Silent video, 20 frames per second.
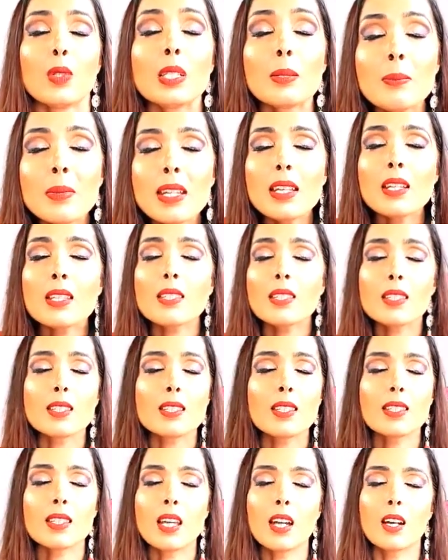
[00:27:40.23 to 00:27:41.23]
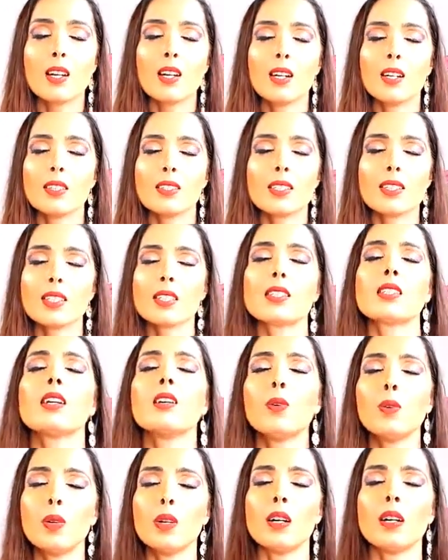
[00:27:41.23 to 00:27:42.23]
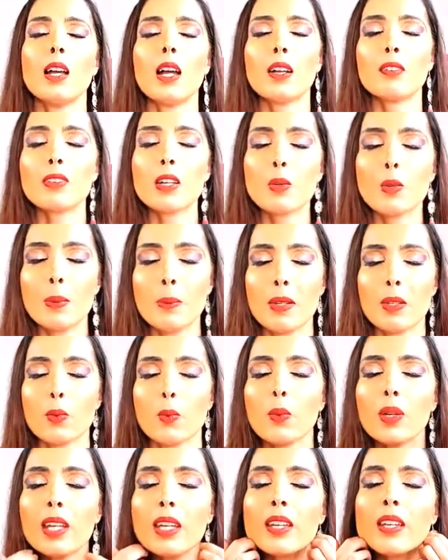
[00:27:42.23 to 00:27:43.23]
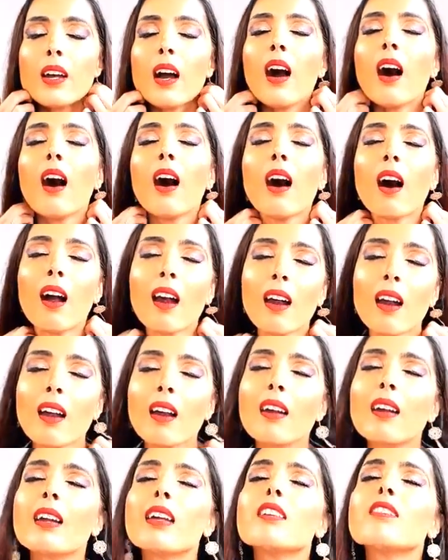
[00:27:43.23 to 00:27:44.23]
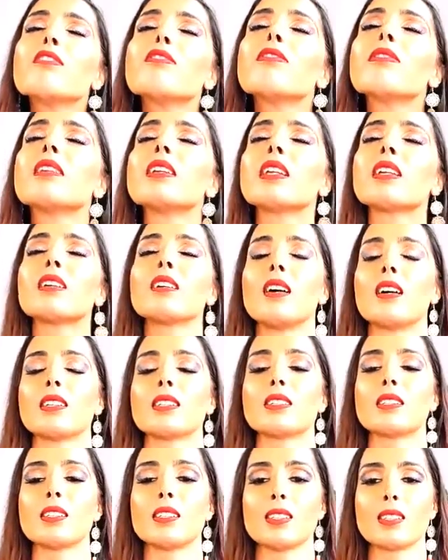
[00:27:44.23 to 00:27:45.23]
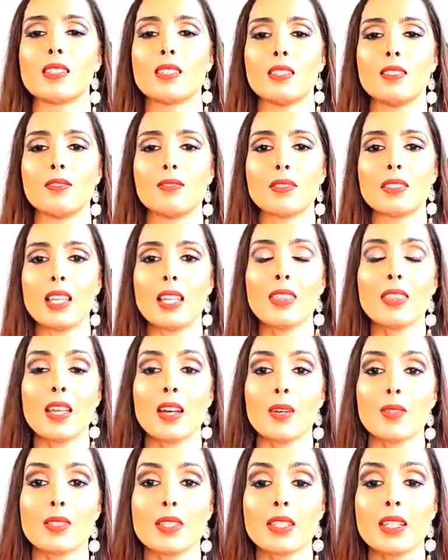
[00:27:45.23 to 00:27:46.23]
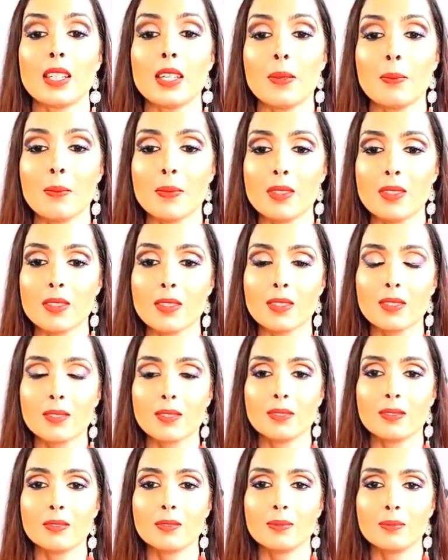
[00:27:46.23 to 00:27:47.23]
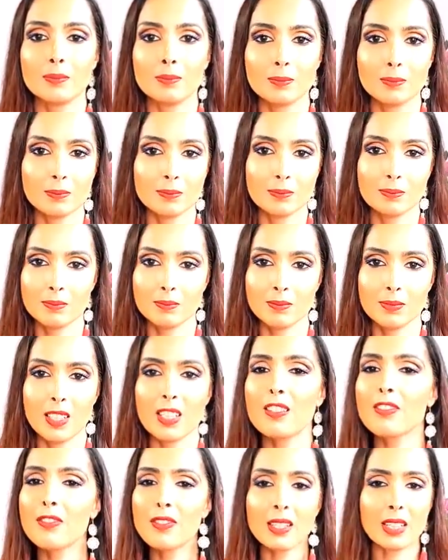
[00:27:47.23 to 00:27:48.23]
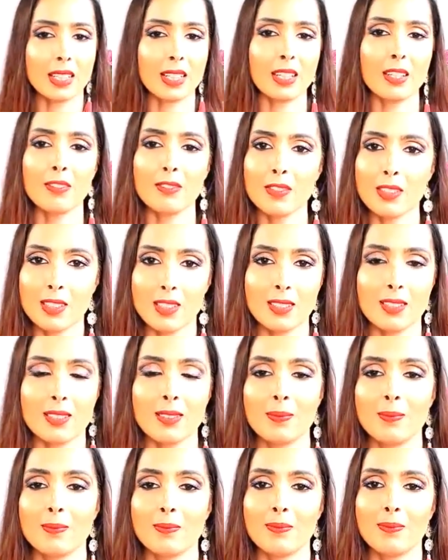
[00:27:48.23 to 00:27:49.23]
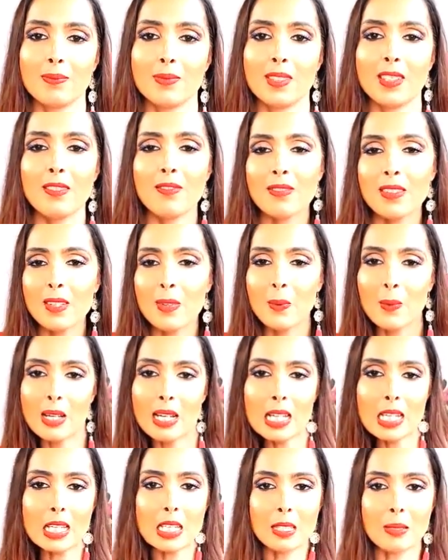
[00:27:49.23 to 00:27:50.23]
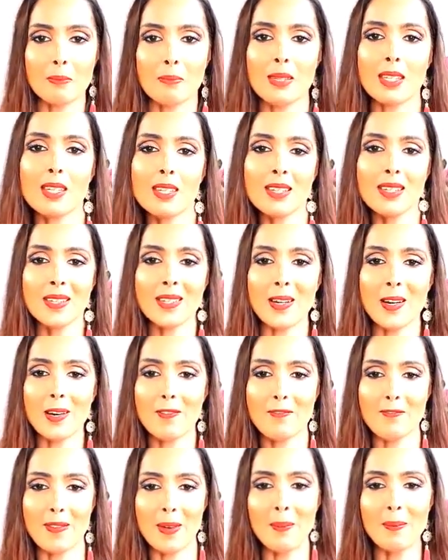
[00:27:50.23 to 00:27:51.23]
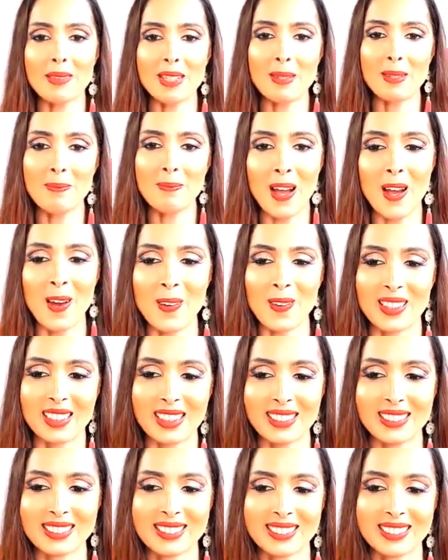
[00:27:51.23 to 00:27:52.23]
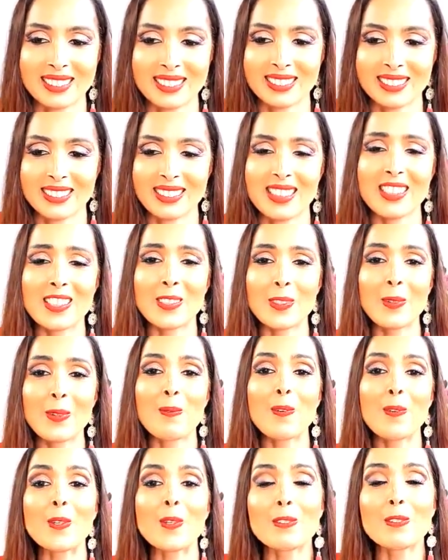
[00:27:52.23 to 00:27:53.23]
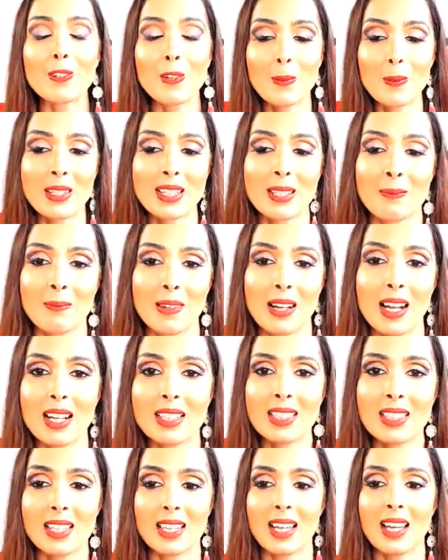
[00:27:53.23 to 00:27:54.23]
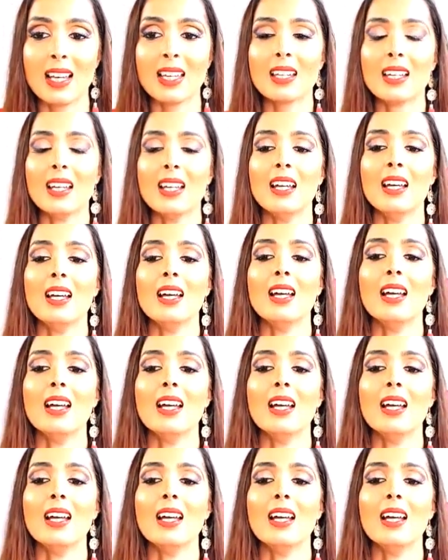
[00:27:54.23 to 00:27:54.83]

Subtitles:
which means this is every woman. We are infinite goddesses of 10,000 names. Infinite gifts, infinite ways to be in our feminine power. It's so beautiful when we come back to that.